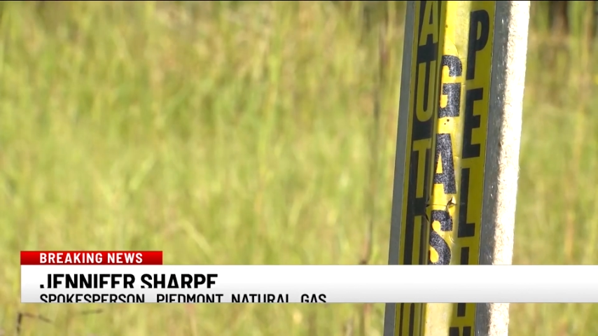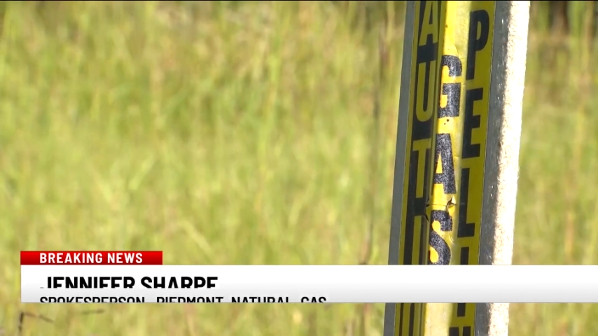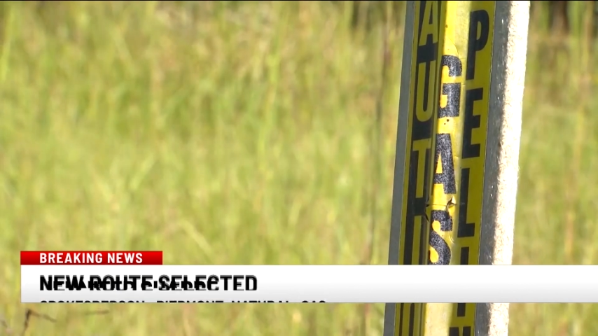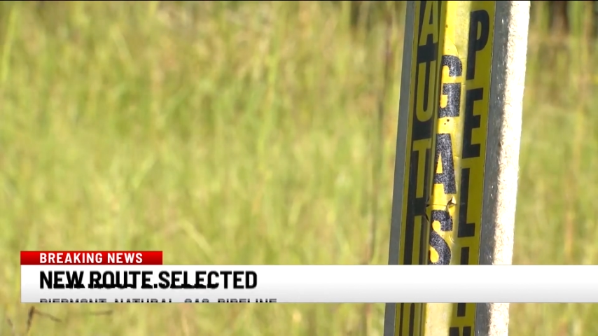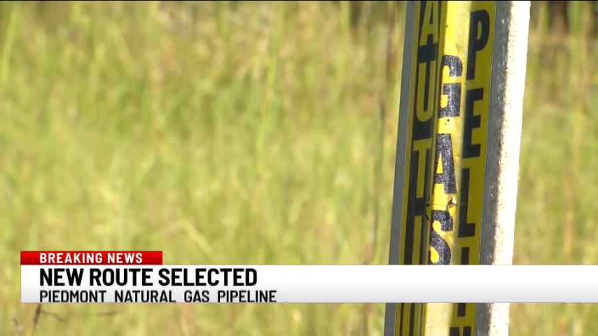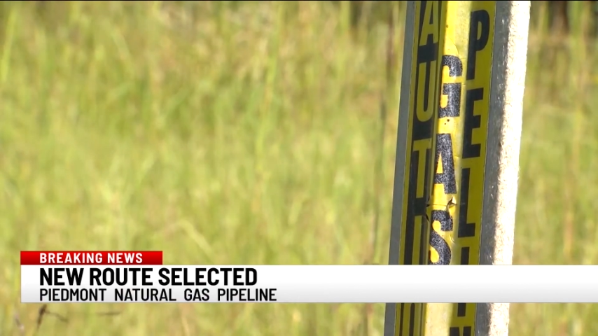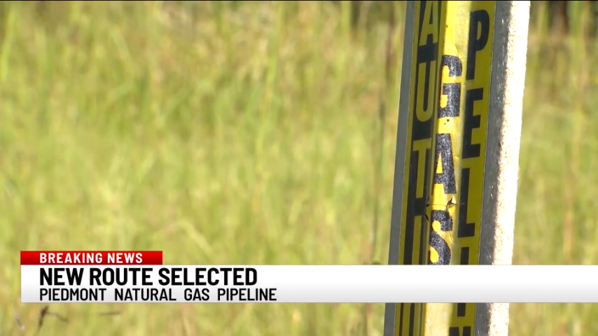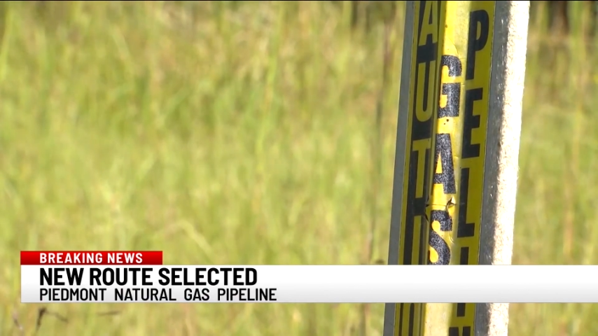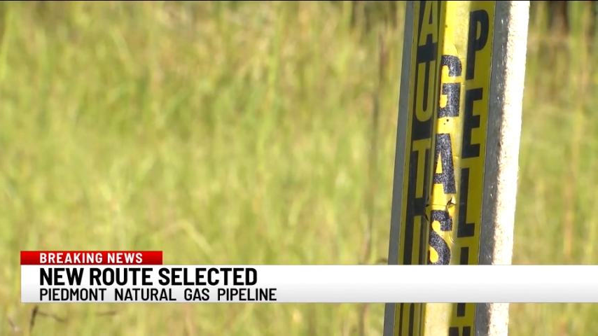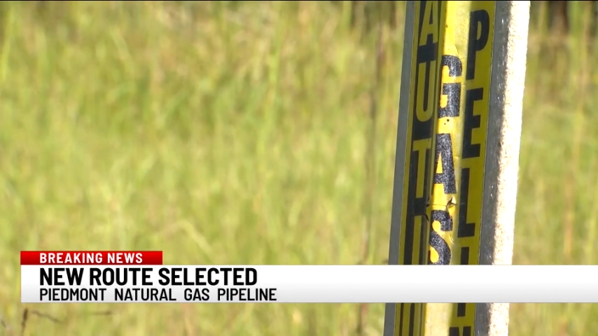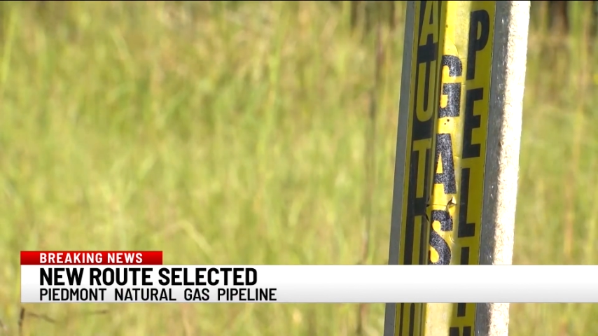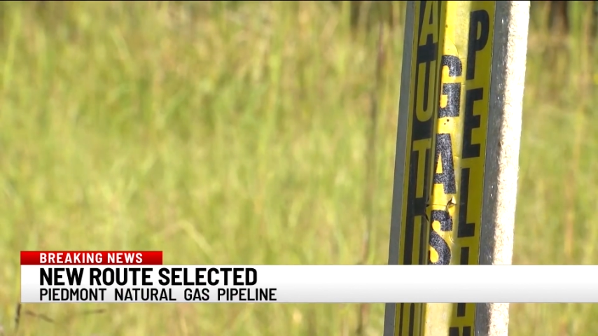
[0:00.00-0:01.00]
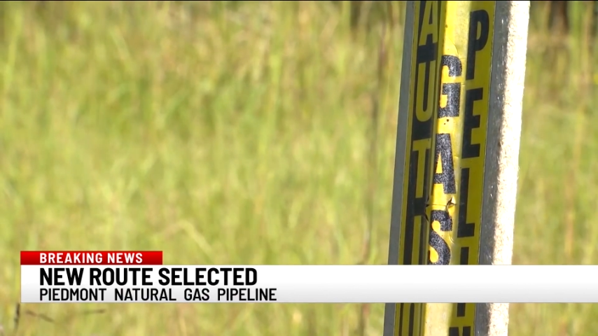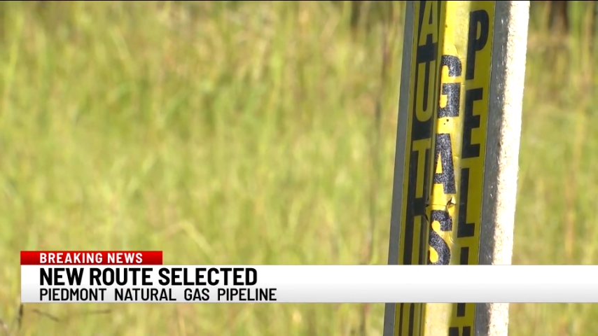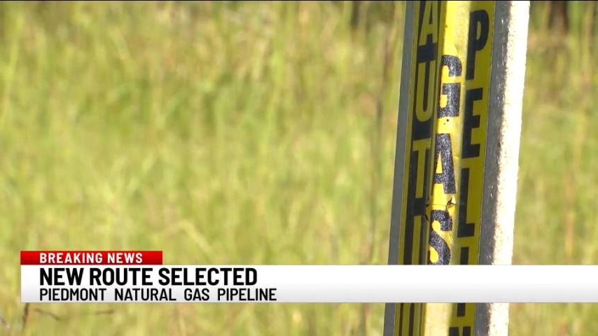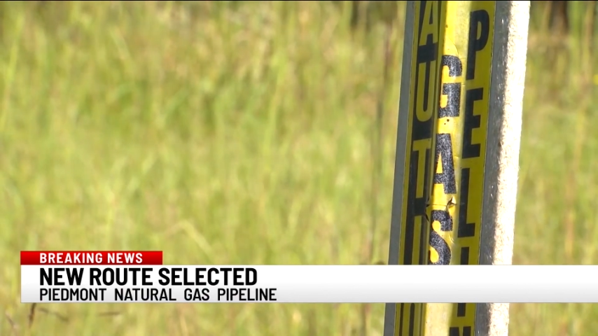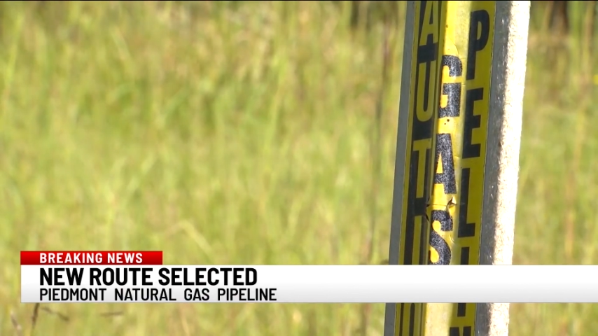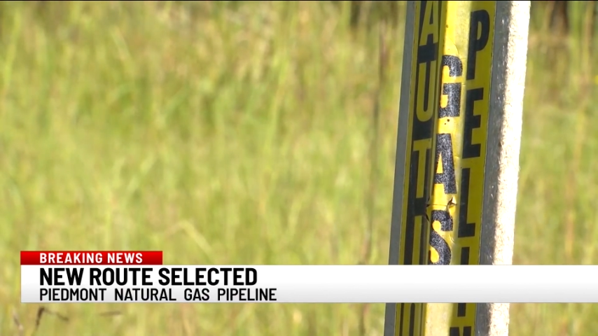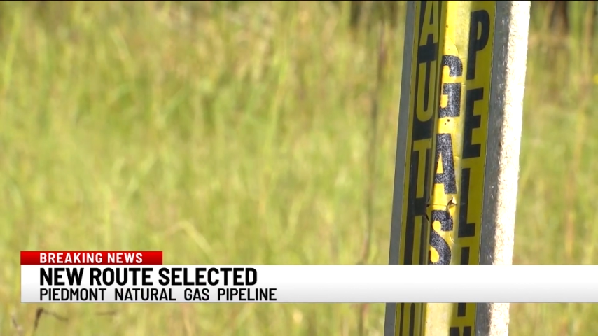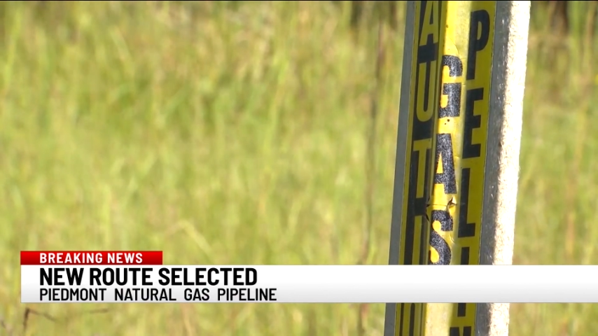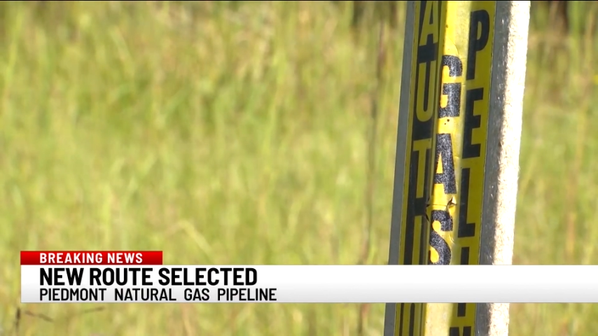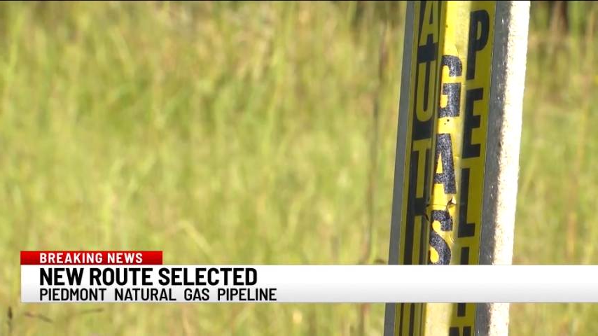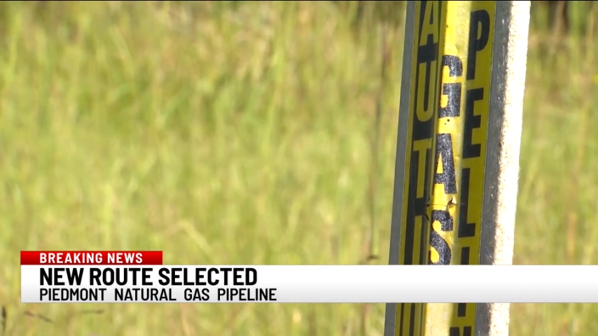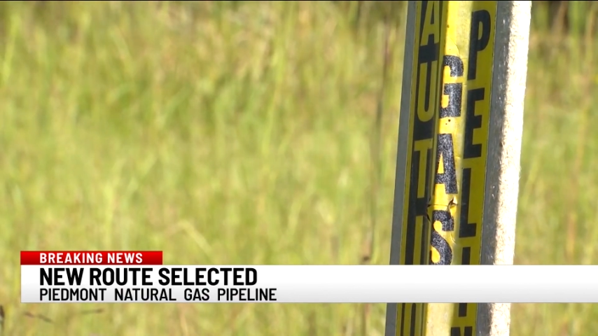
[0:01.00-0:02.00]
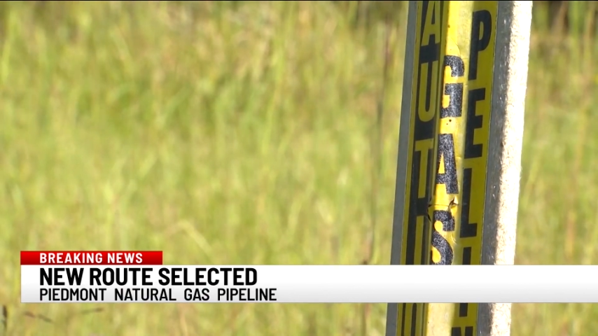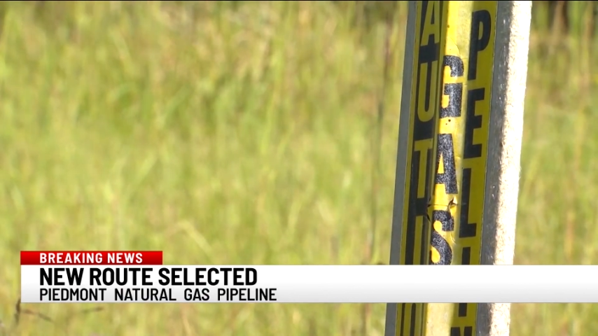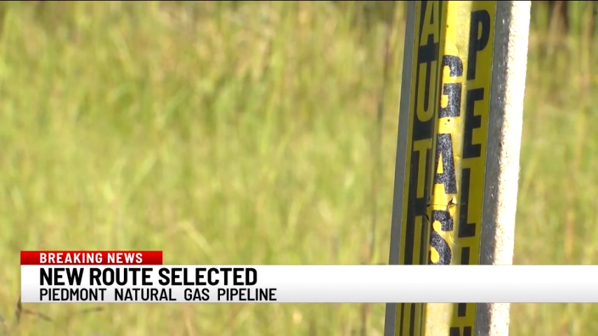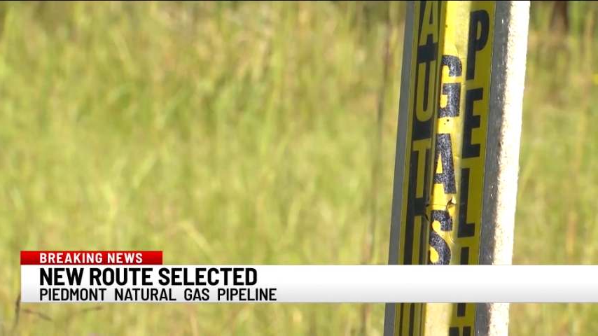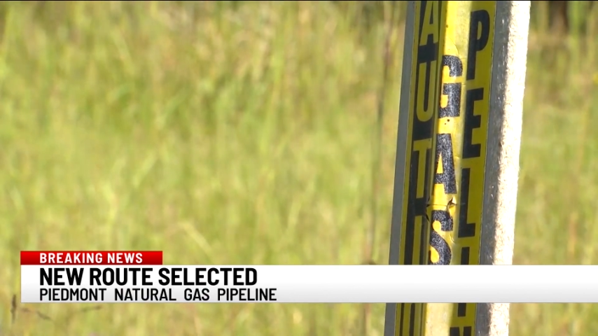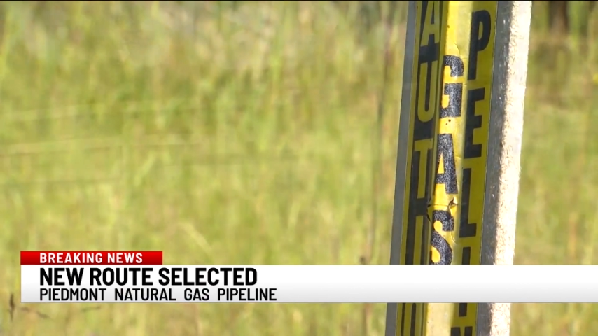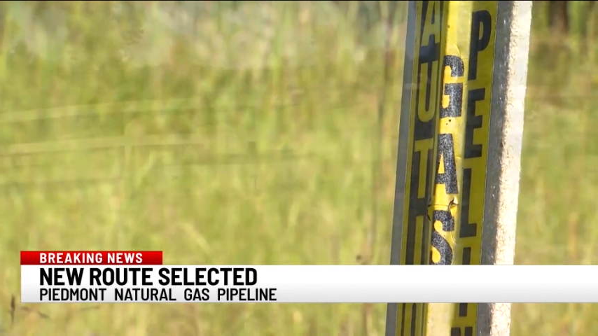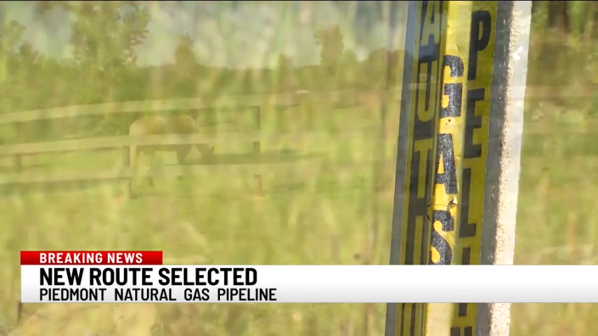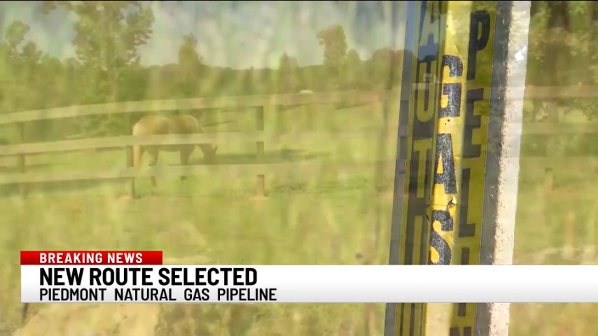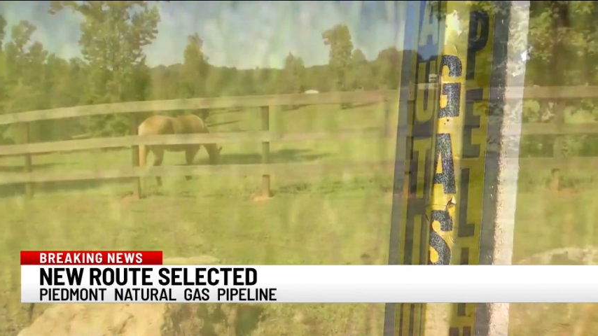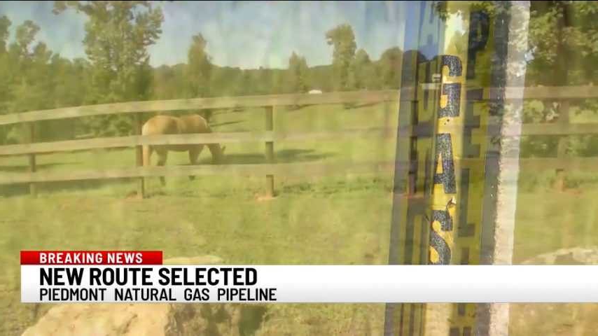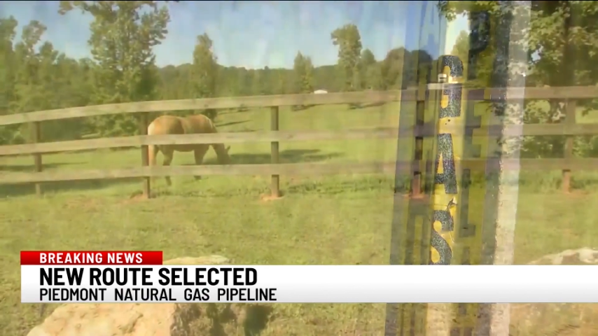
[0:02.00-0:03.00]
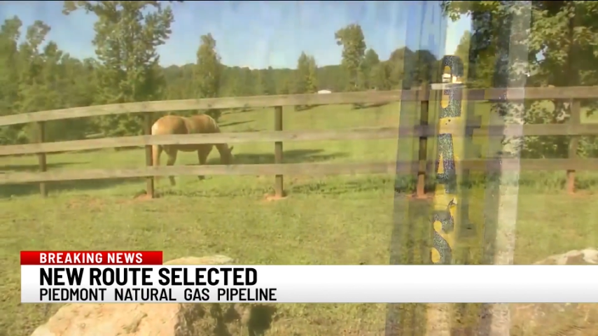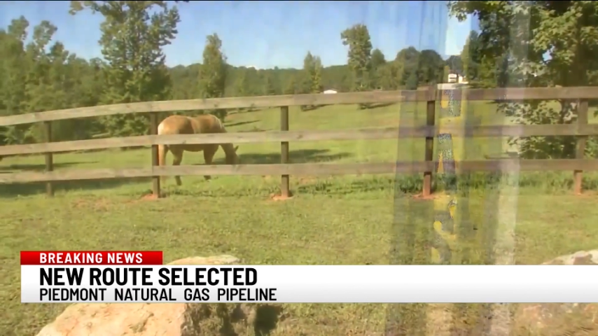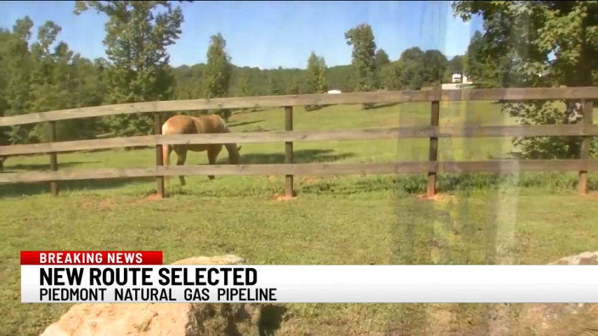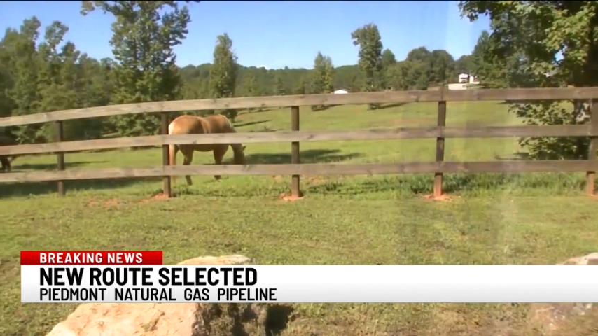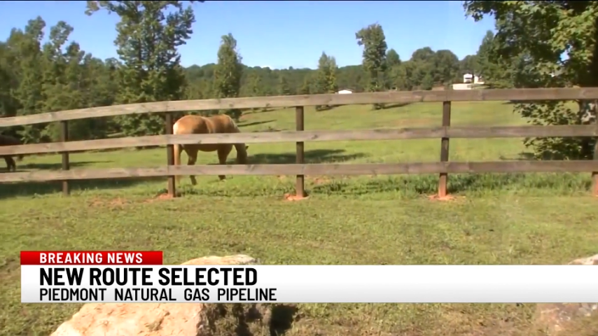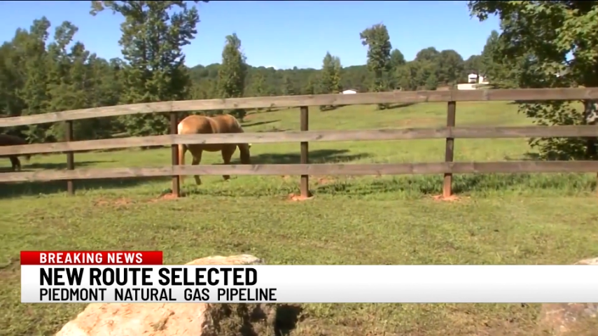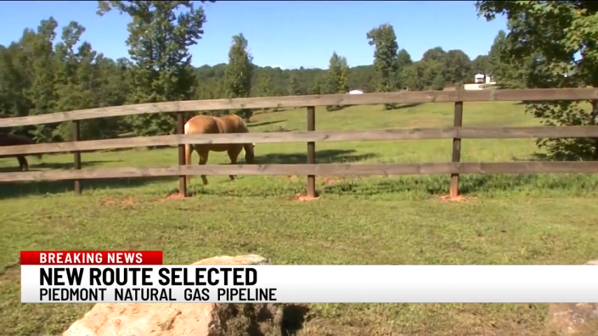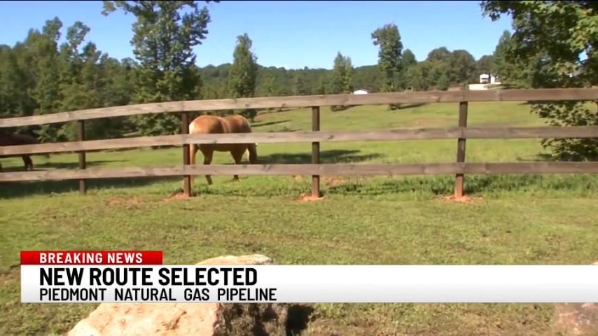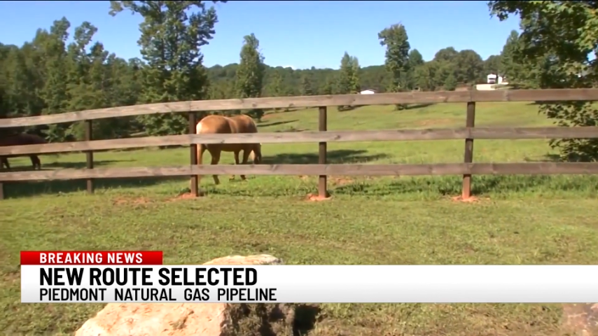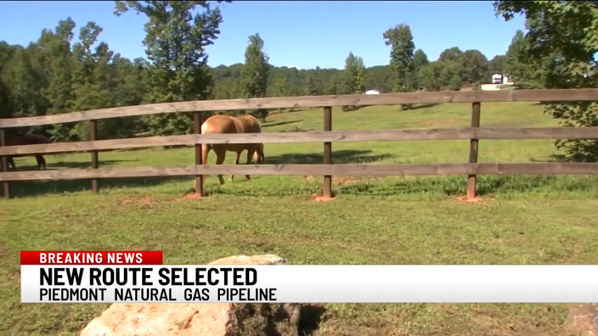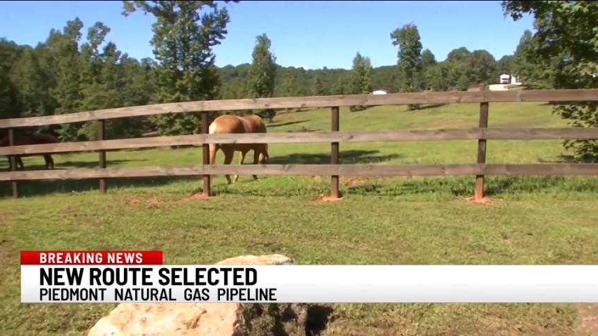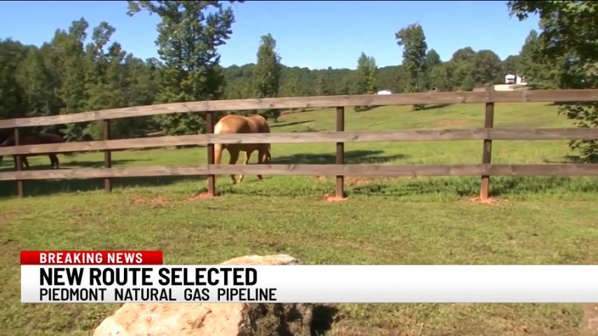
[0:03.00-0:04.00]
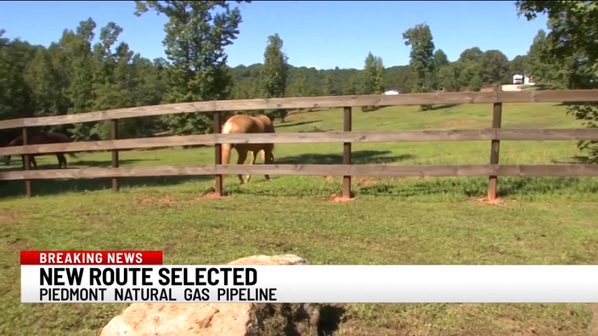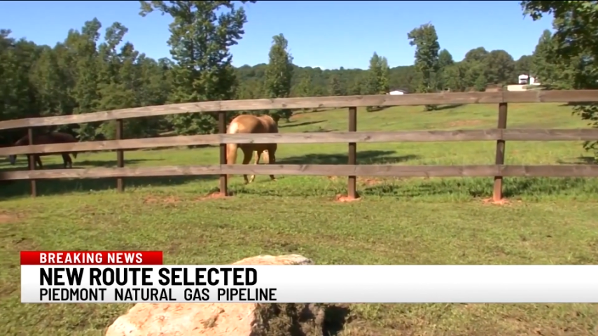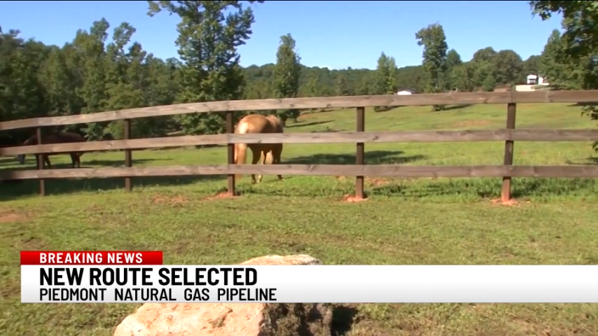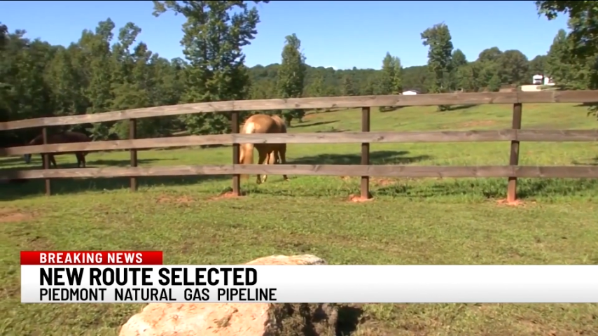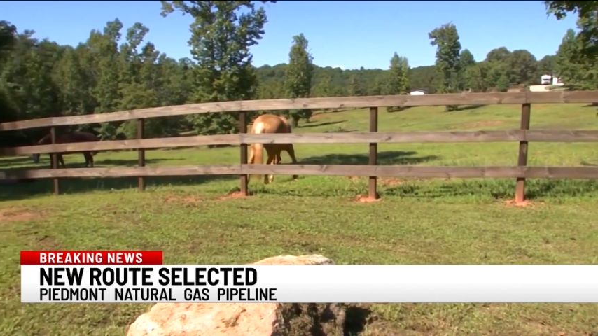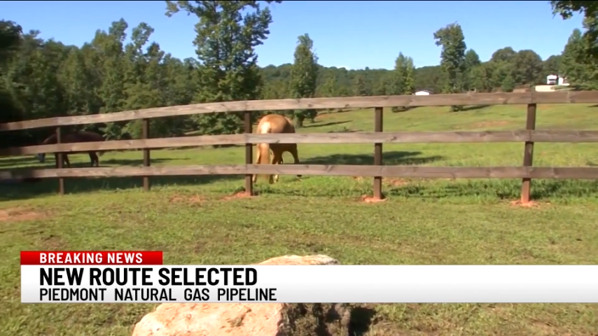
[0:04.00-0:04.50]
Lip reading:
(no speaker visible)